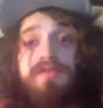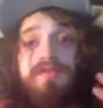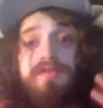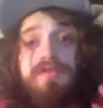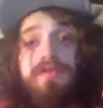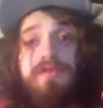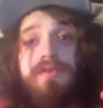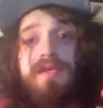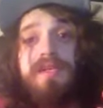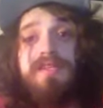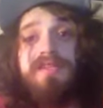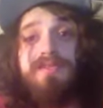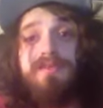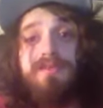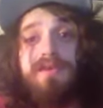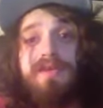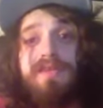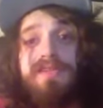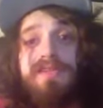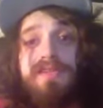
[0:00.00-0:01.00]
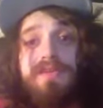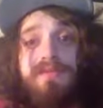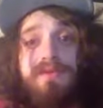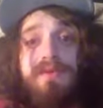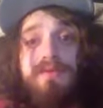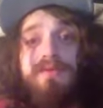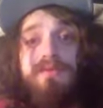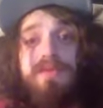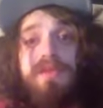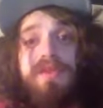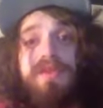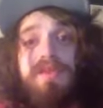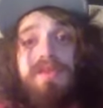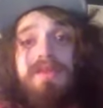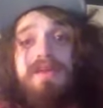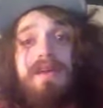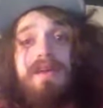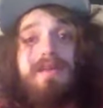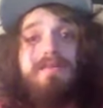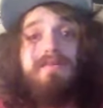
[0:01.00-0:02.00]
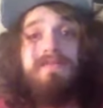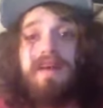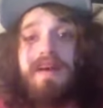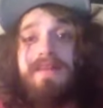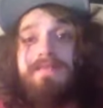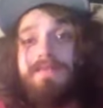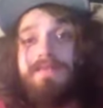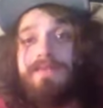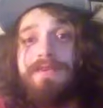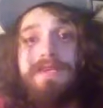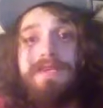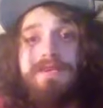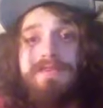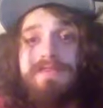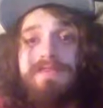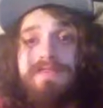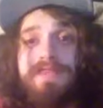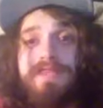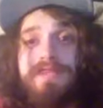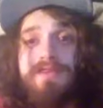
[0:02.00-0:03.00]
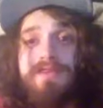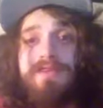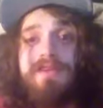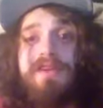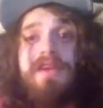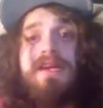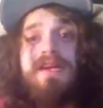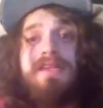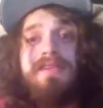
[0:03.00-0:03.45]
There's 3 historians that wrote within like 500 years of each other.